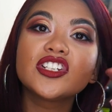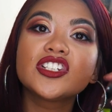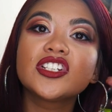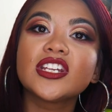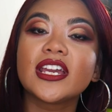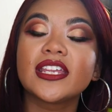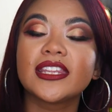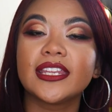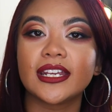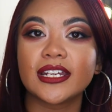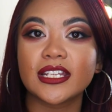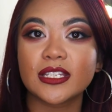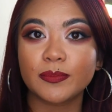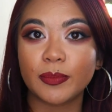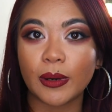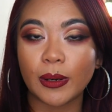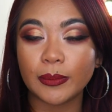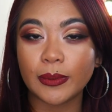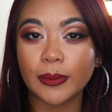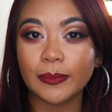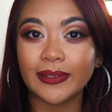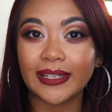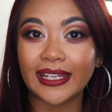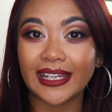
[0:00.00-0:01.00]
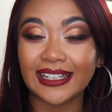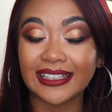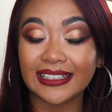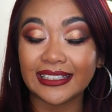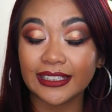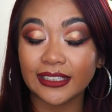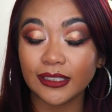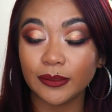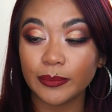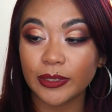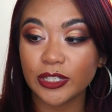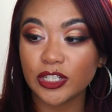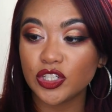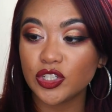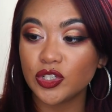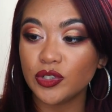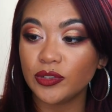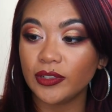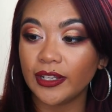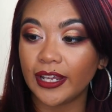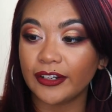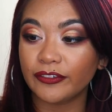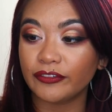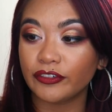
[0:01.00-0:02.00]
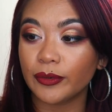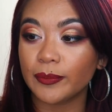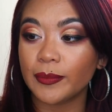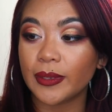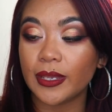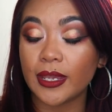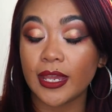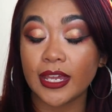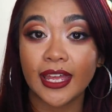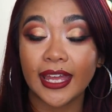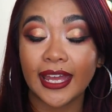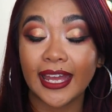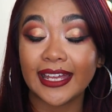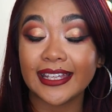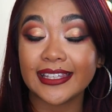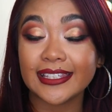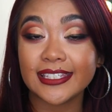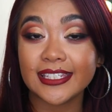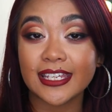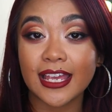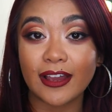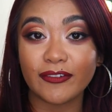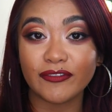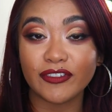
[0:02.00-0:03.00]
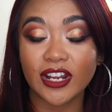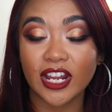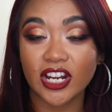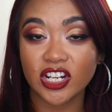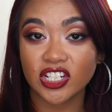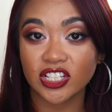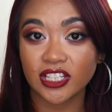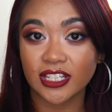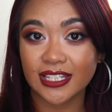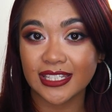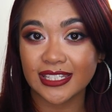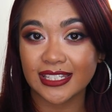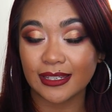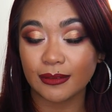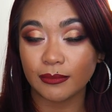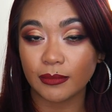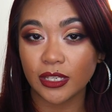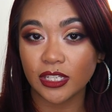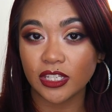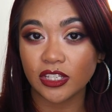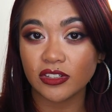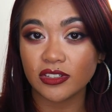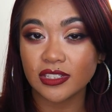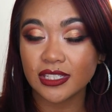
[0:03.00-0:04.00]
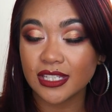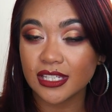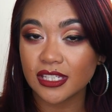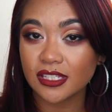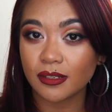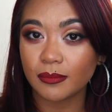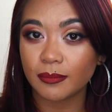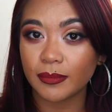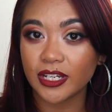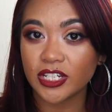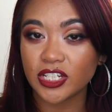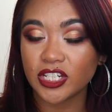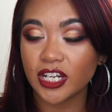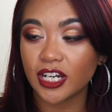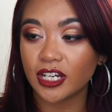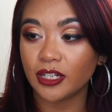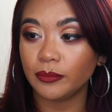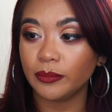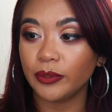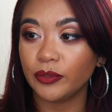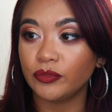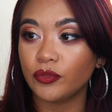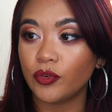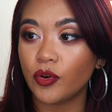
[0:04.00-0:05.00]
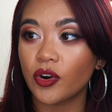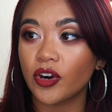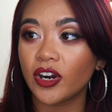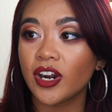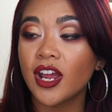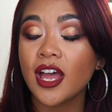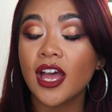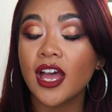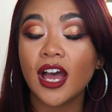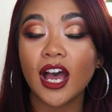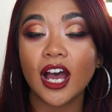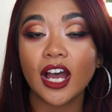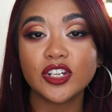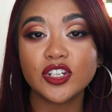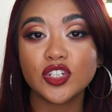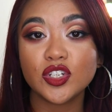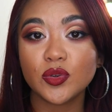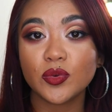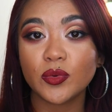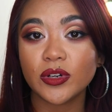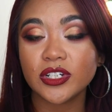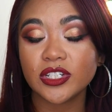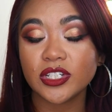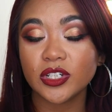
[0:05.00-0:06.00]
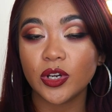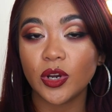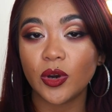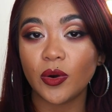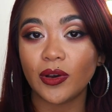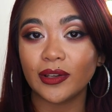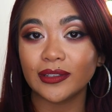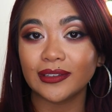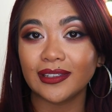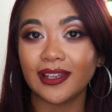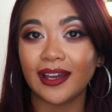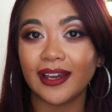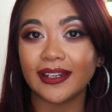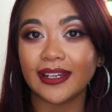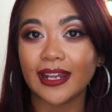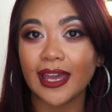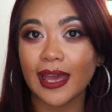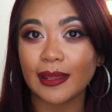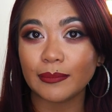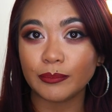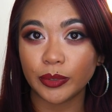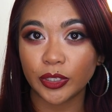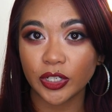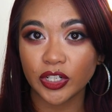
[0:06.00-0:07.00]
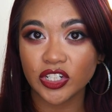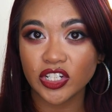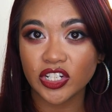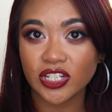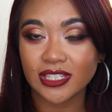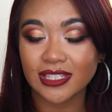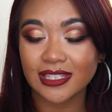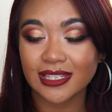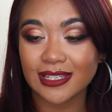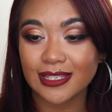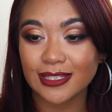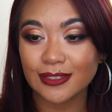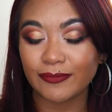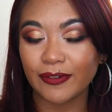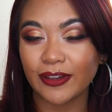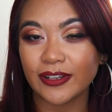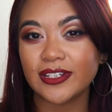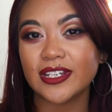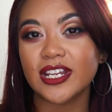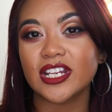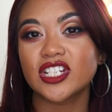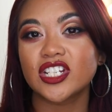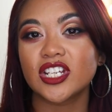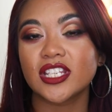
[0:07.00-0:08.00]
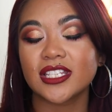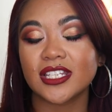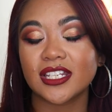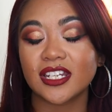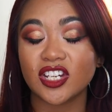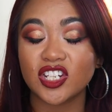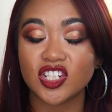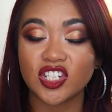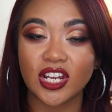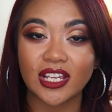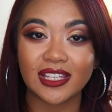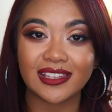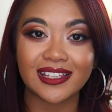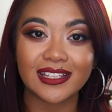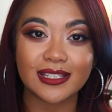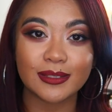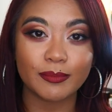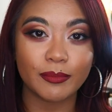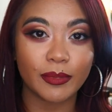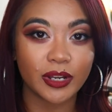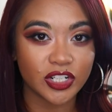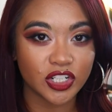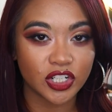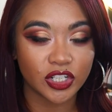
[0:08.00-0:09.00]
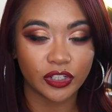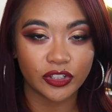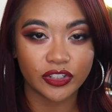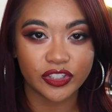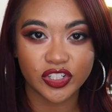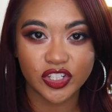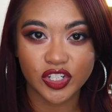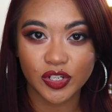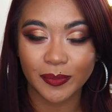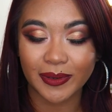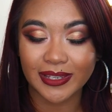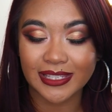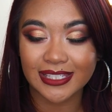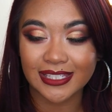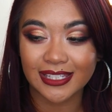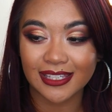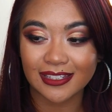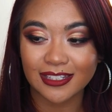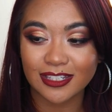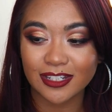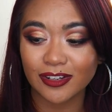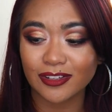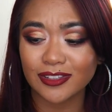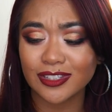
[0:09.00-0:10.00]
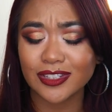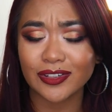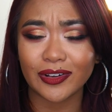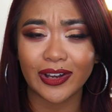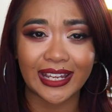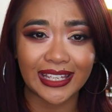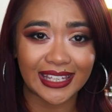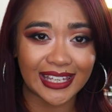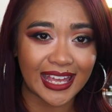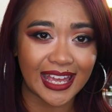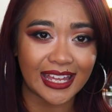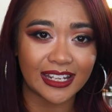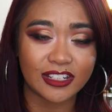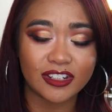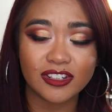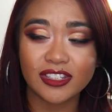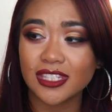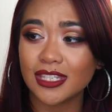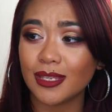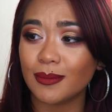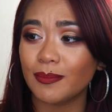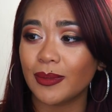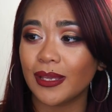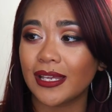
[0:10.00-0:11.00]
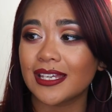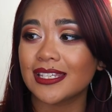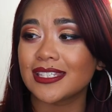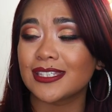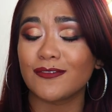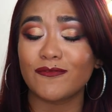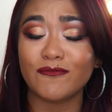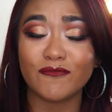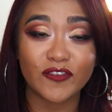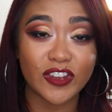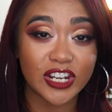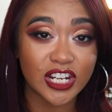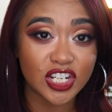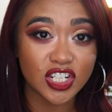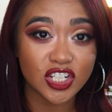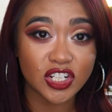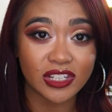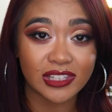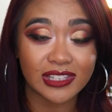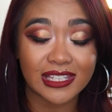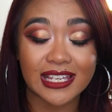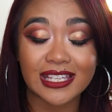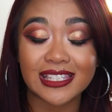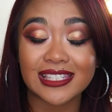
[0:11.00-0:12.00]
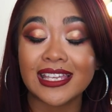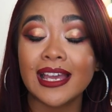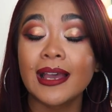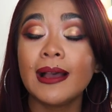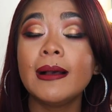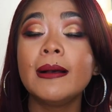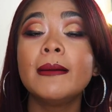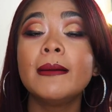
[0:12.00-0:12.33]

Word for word: a shade that is probably a little bit too light for me, hence you haven't actually seen me use this on my channel before. I do want to go online and purchase these foundations in a shade that's much closer to my skin tone so I can use them because the finish on these